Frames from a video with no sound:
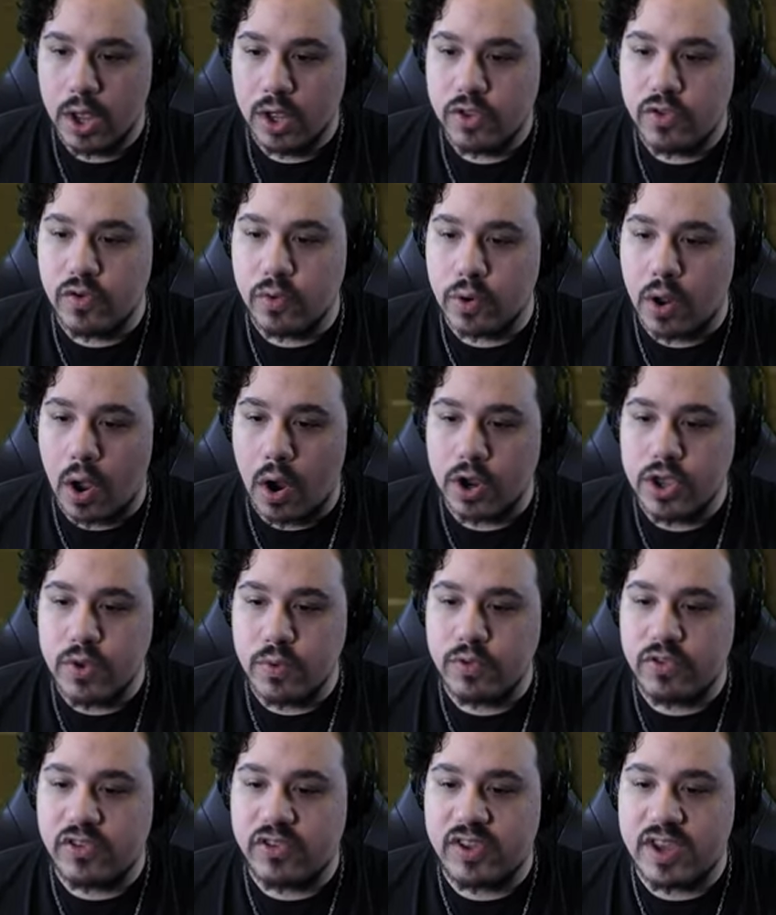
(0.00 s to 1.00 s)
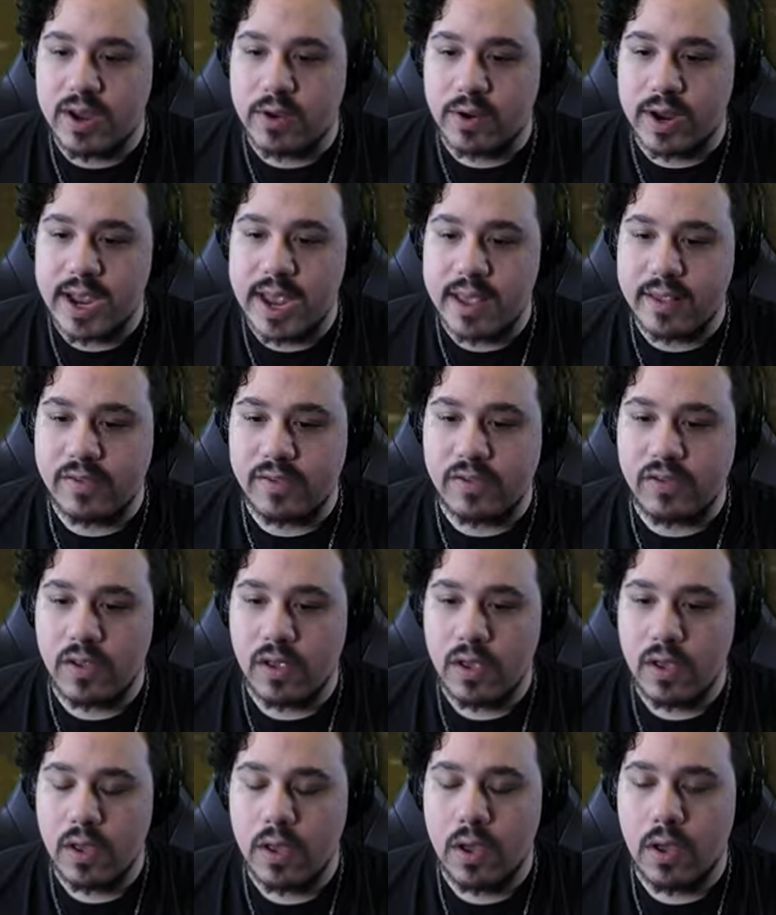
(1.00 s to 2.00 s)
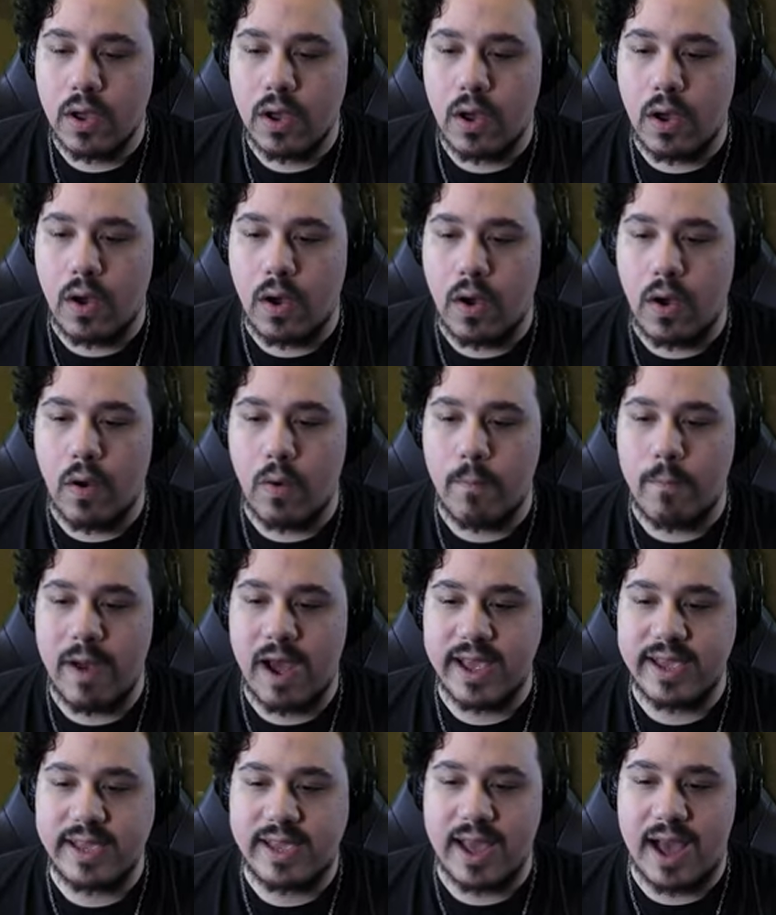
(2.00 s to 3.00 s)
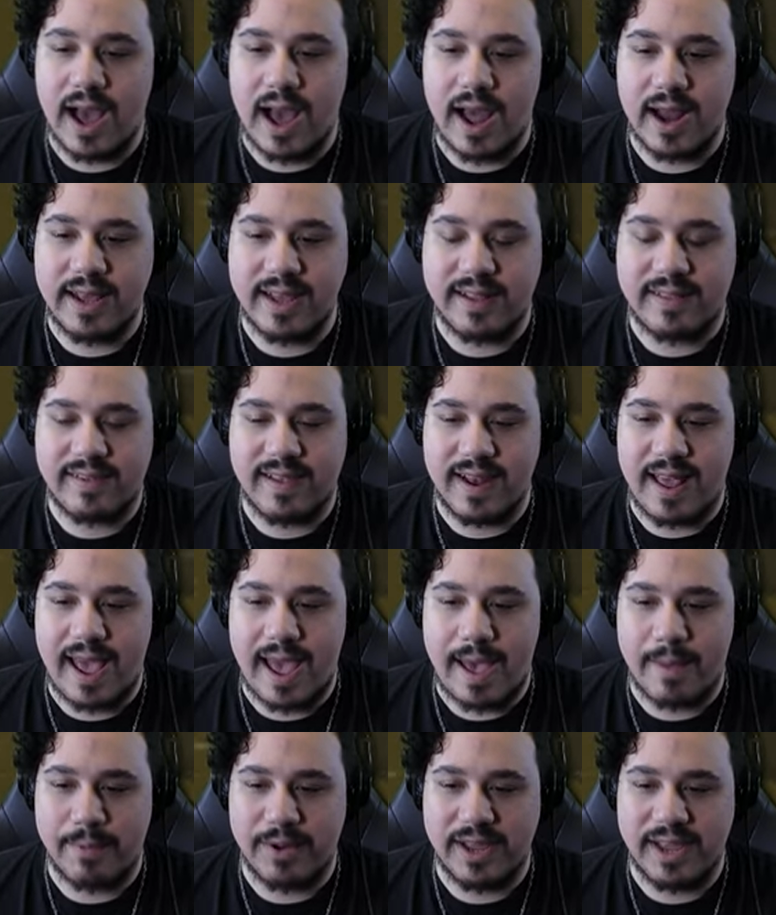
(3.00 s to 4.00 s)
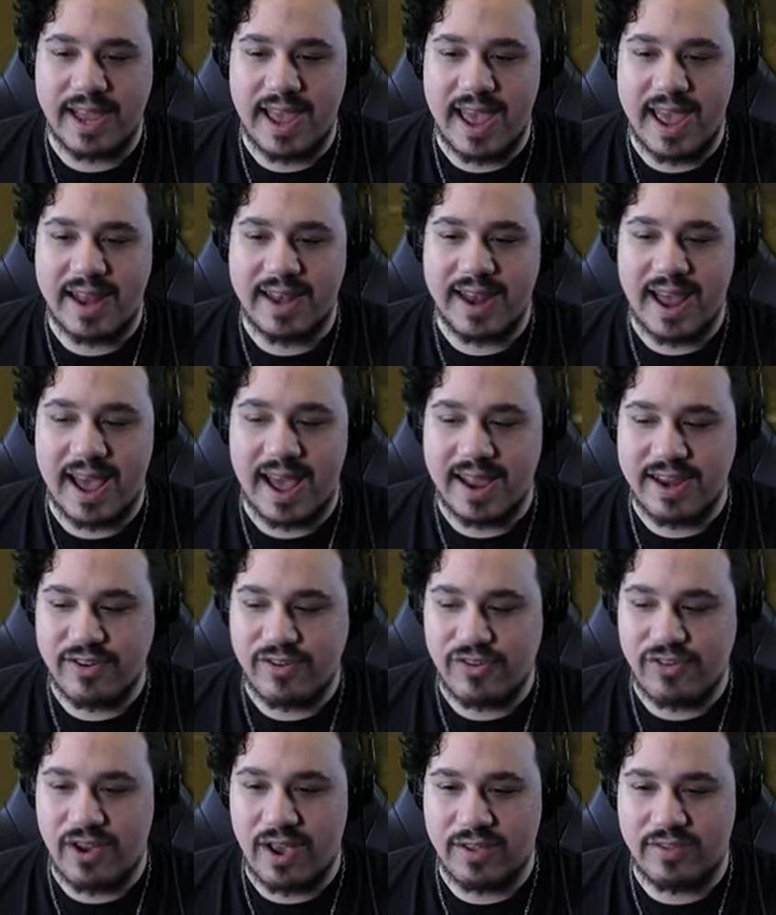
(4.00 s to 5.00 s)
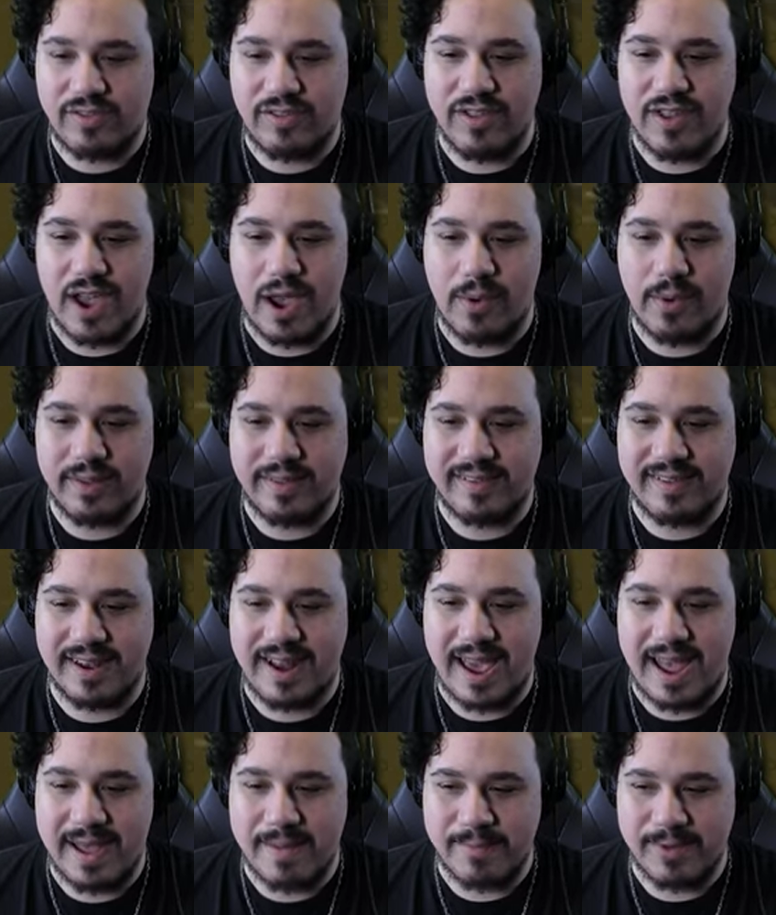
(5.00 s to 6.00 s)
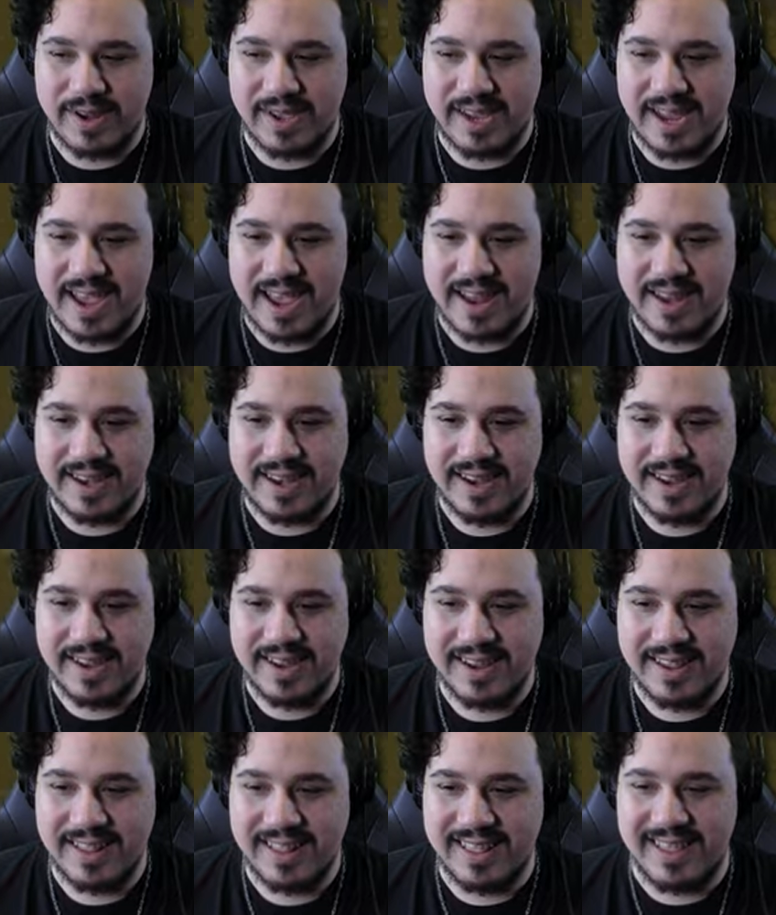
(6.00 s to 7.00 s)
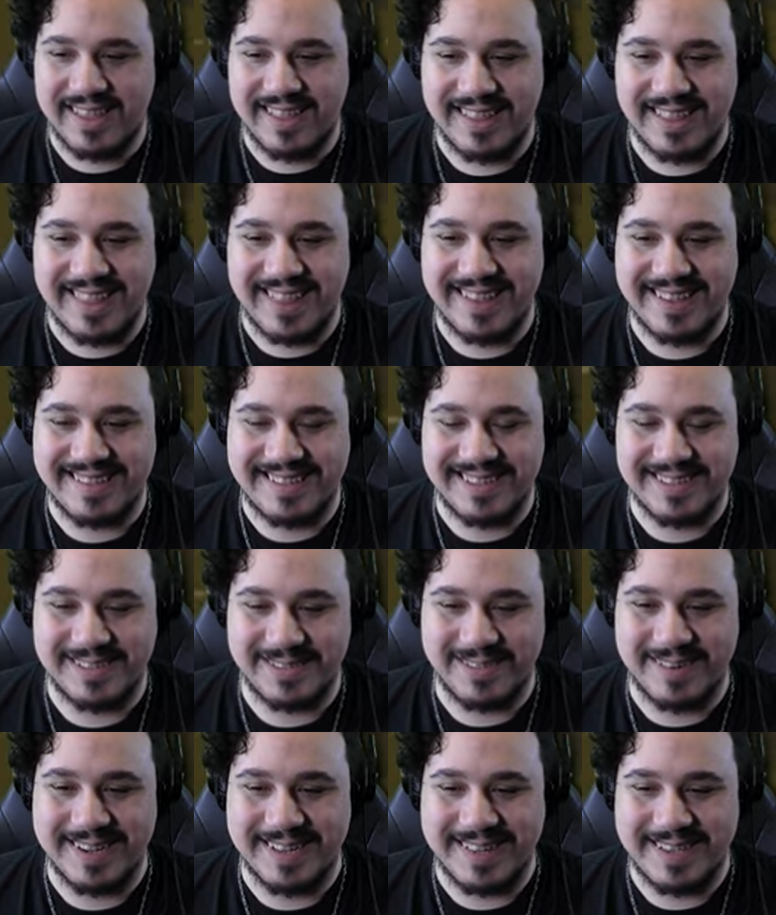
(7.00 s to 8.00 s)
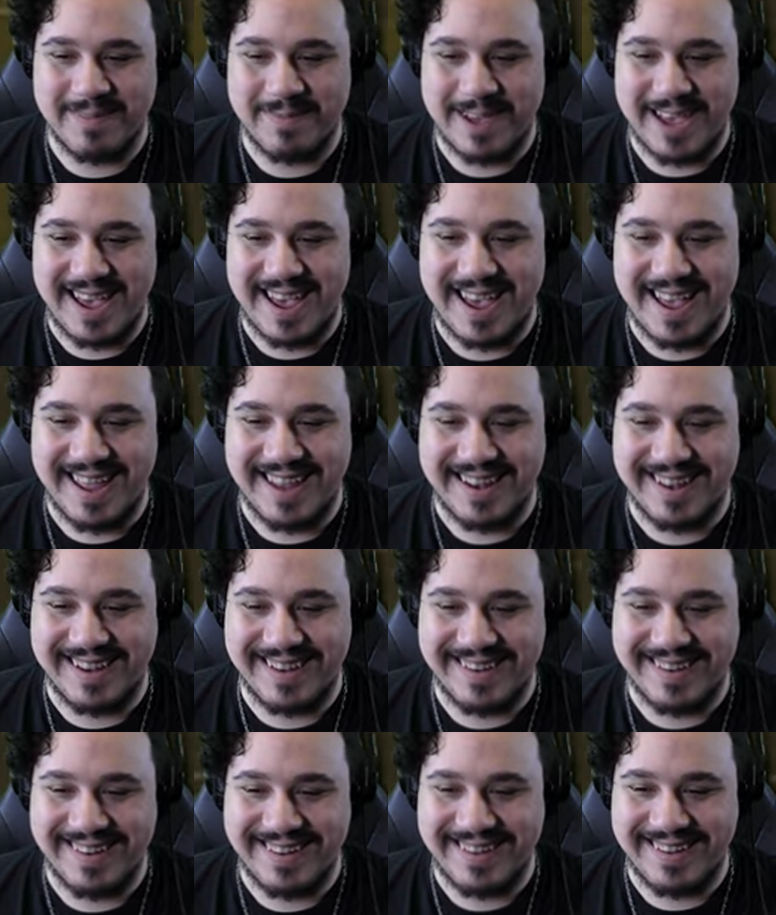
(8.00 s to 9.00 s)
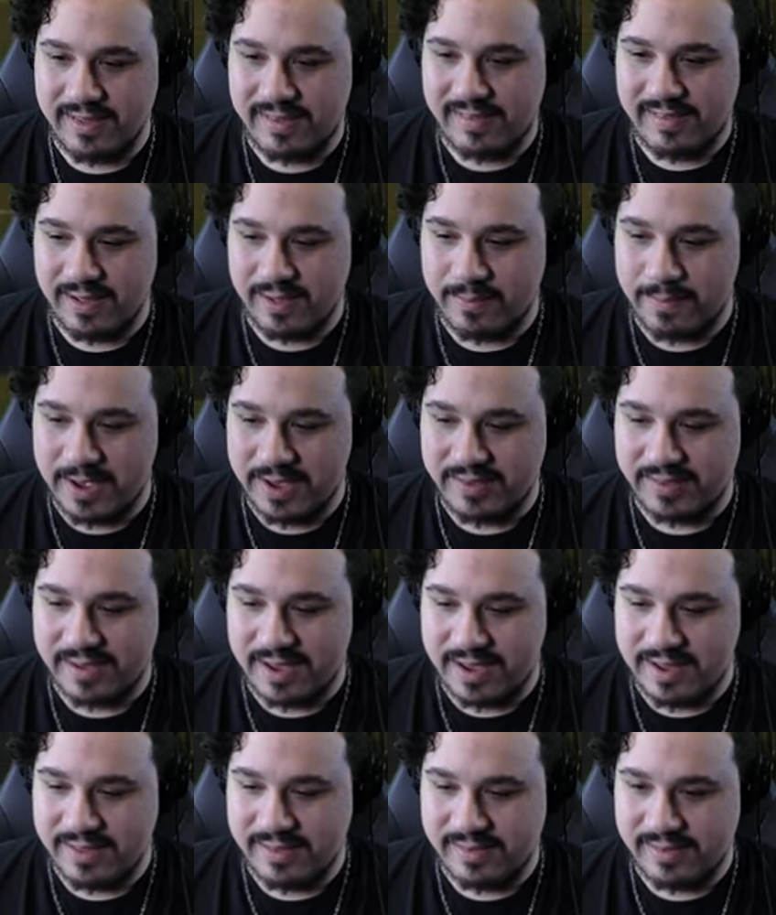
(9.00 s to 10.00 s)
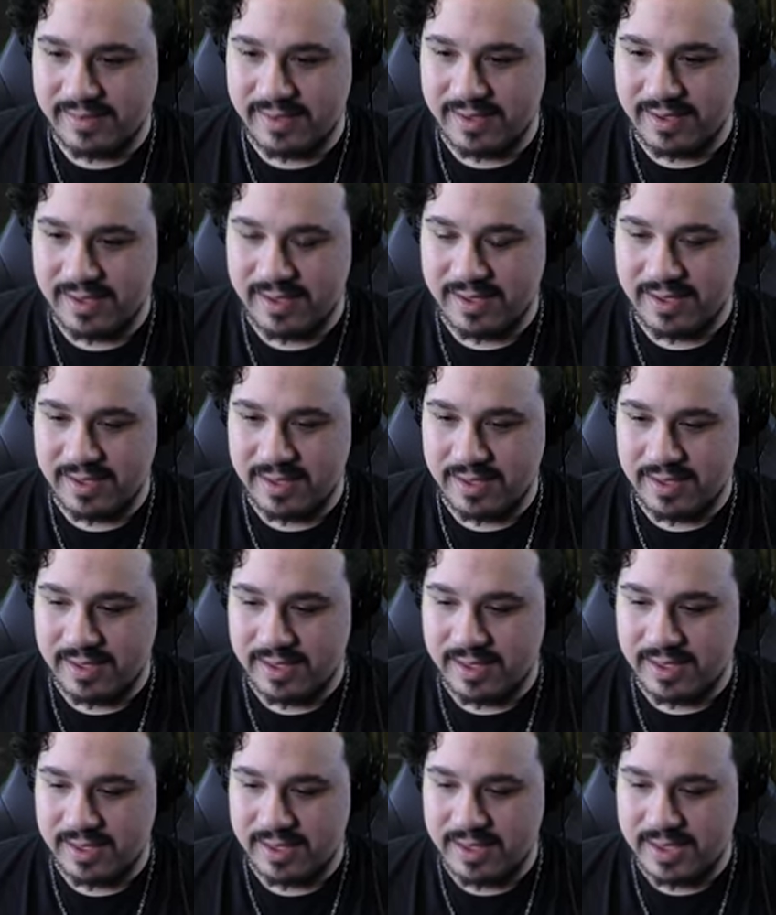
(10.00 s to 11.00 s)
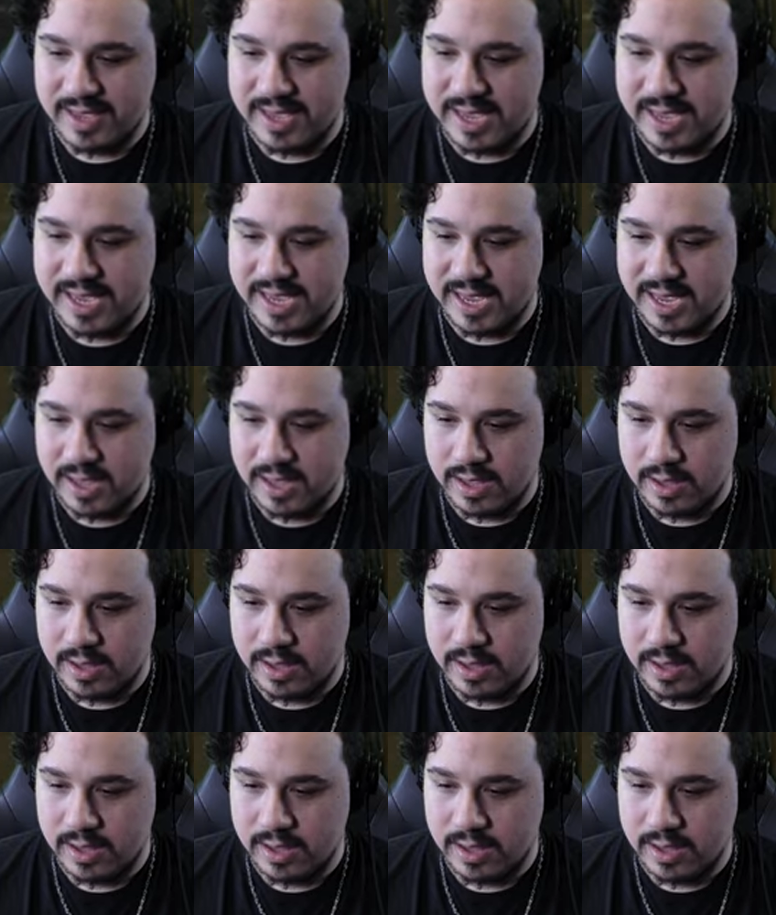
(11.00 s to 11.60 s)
Dude, are you serious? Oh my god, it's gonna happen again. I just know it's gonna happen again. This is really bad, dude. It's still in my sights. E.